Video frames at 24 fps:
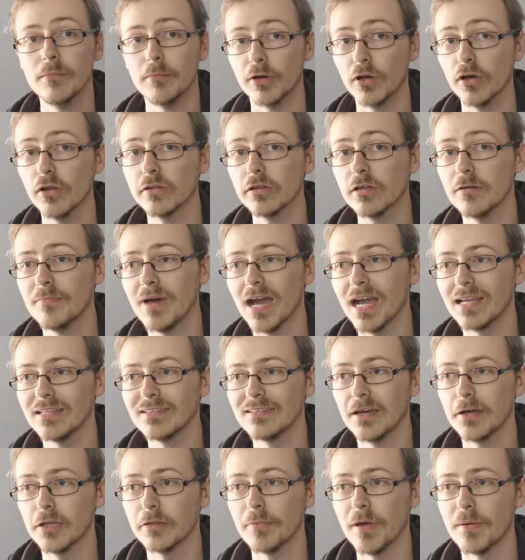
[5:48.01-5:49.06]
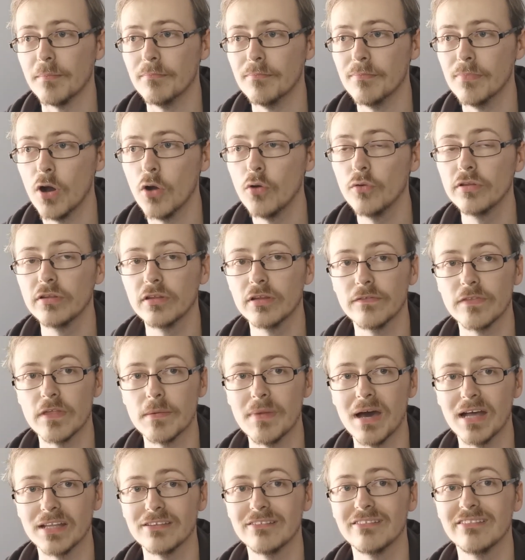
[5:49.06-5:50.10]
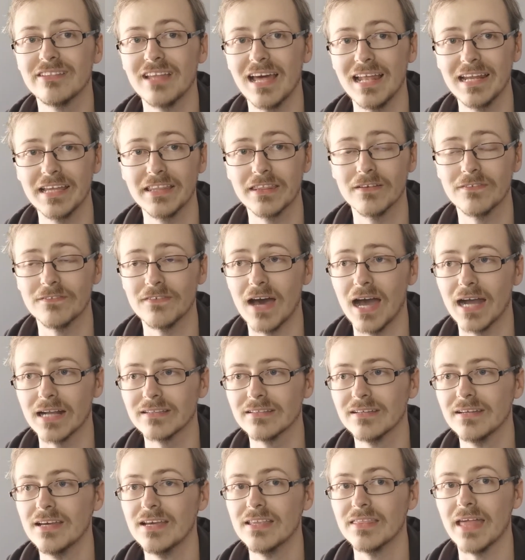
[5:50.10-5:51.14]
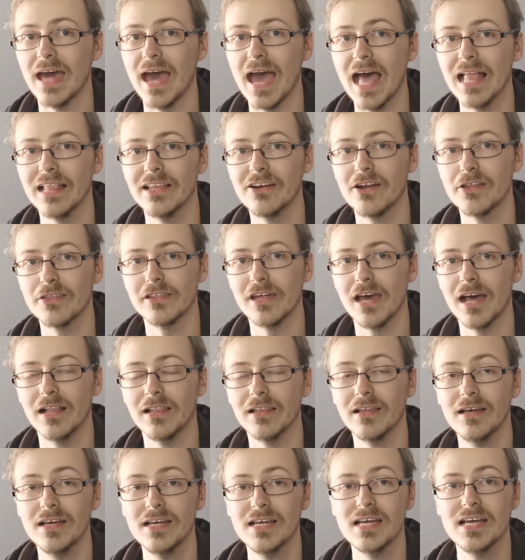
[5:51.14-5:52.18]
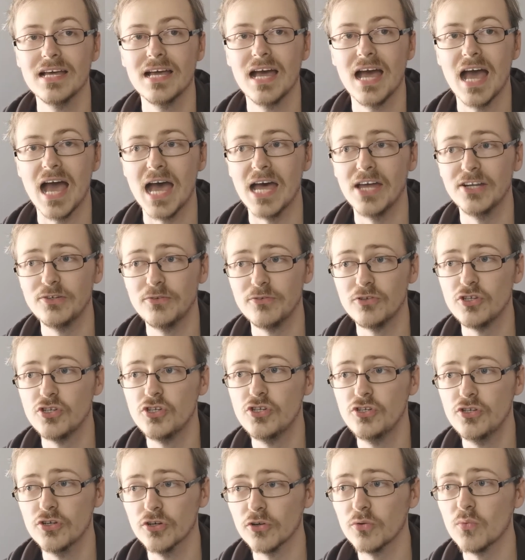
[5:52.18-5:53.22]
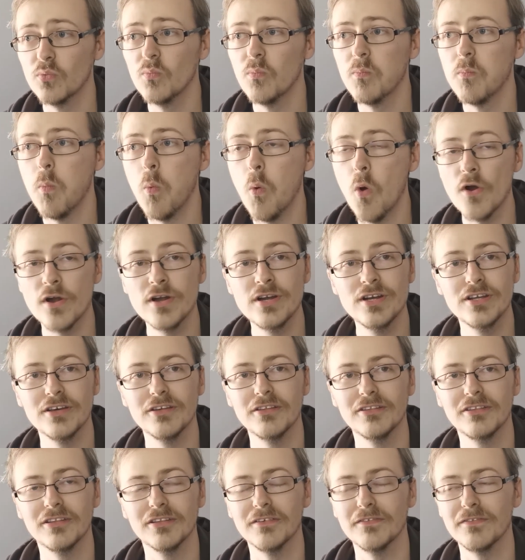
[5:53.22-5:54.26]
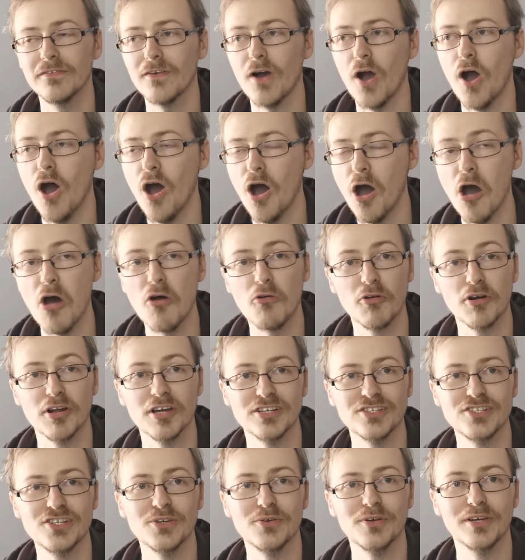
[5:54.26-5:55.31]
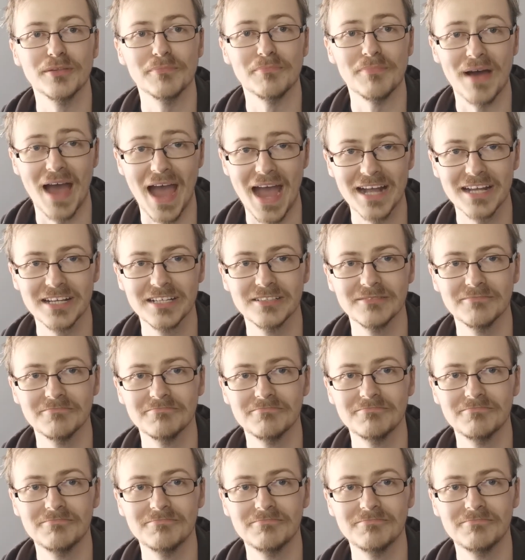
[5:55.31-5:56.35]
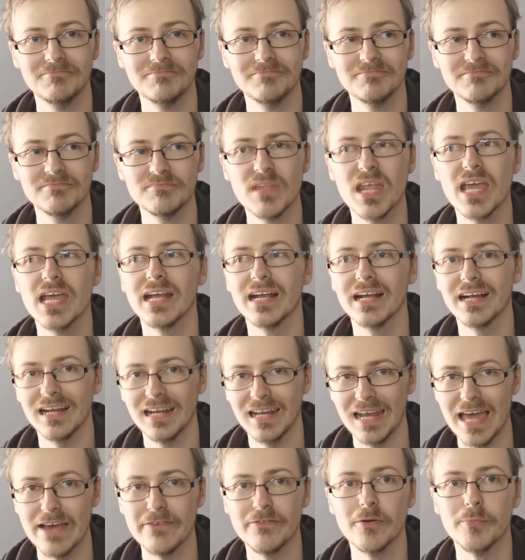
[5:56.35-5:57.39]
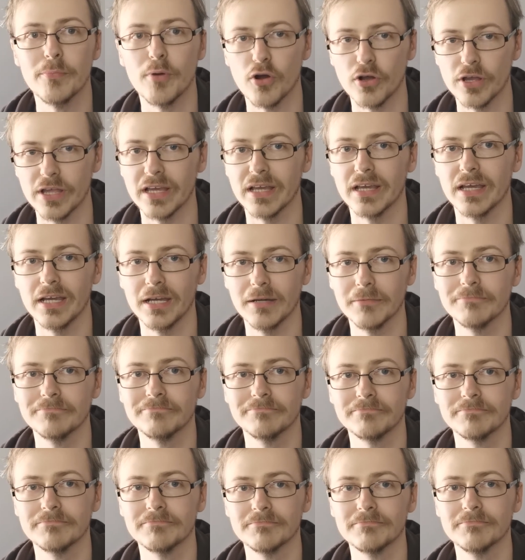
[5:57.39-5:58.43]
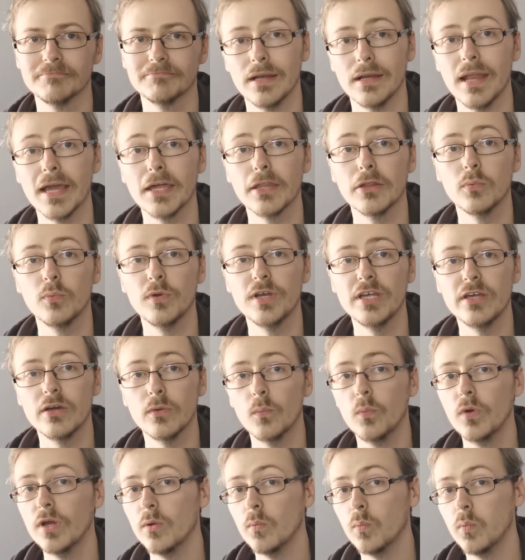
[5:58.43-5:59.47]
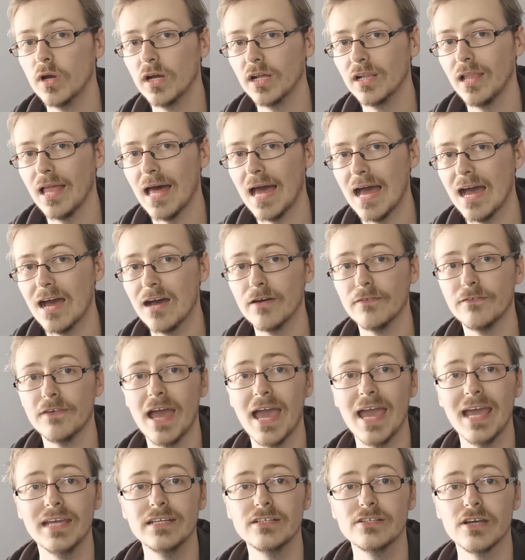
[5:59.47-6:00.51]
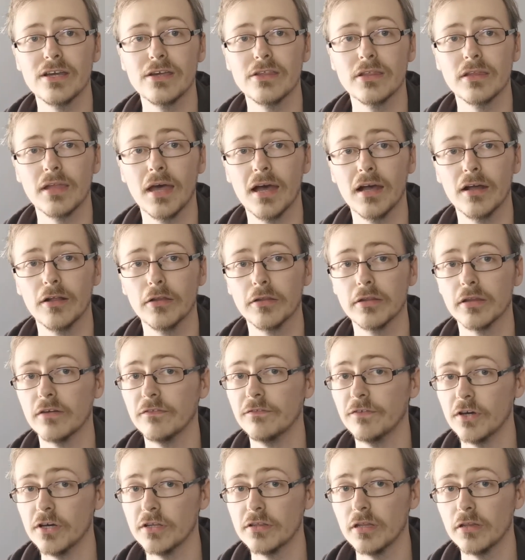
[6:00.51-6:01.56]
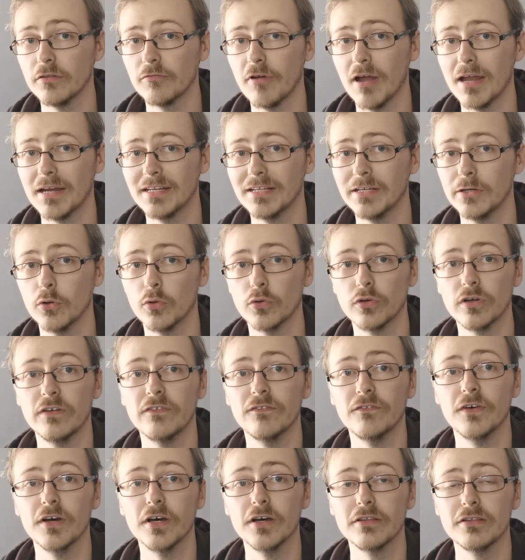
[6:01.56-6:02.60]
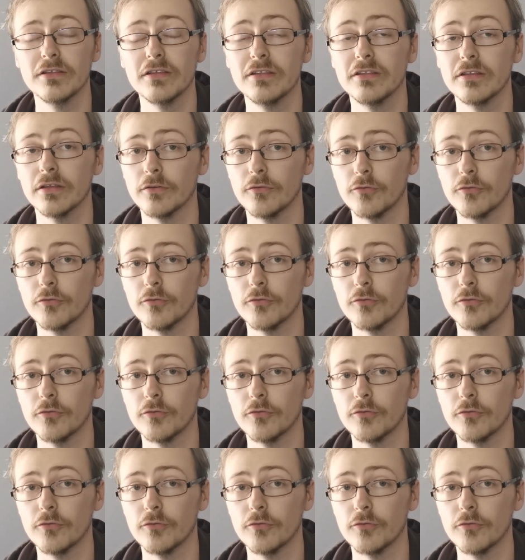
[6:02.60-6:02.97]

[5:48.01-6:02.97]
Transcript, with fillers: But also McIntyre spent most of the match selling the fact that Hell in a Cell had done wonders of horror to his back. Clever booking here. Next week we will have AJ Styles versus Randy Orton versus